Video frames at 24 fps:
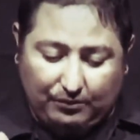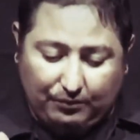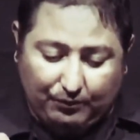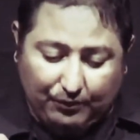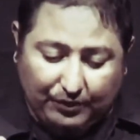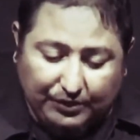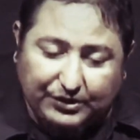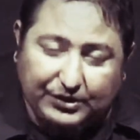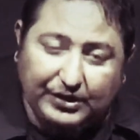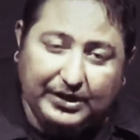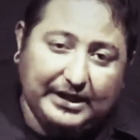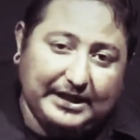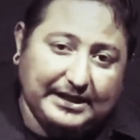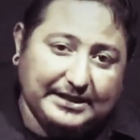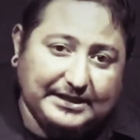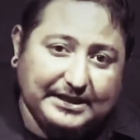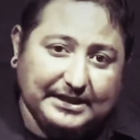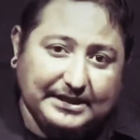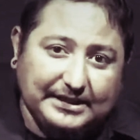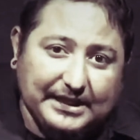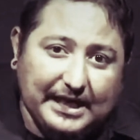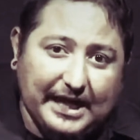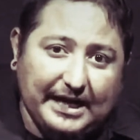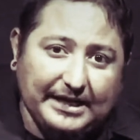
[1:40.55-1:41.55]
Once you get us the
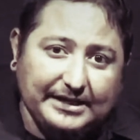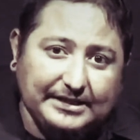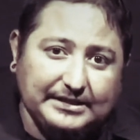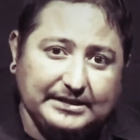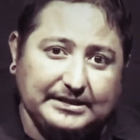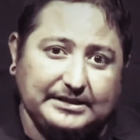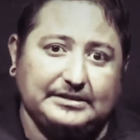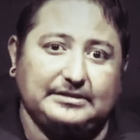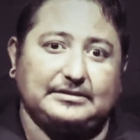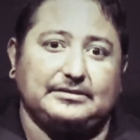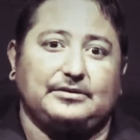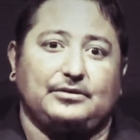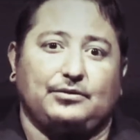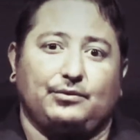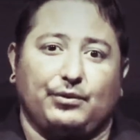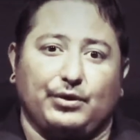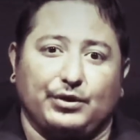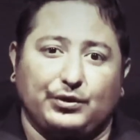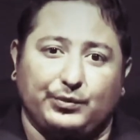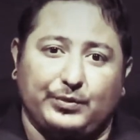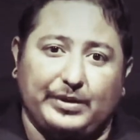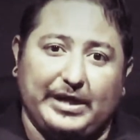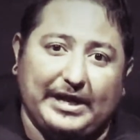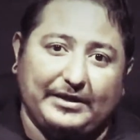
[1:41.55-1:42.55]
sizes,
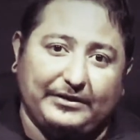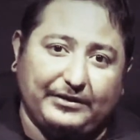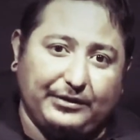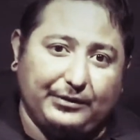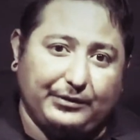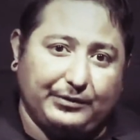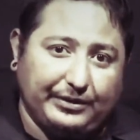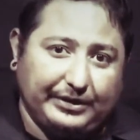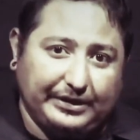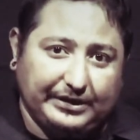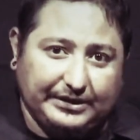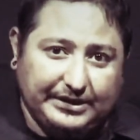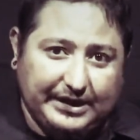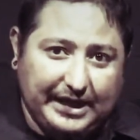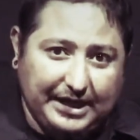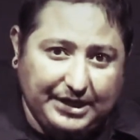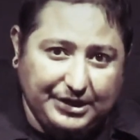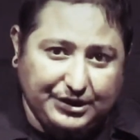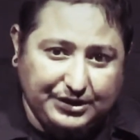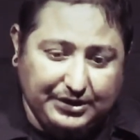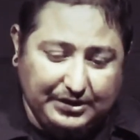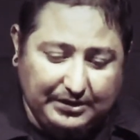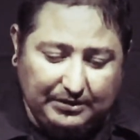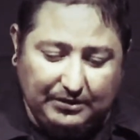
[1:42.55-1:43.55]
once we got the
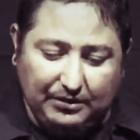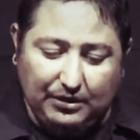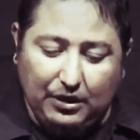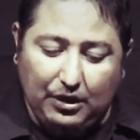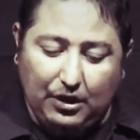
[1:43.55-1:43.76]
orientation,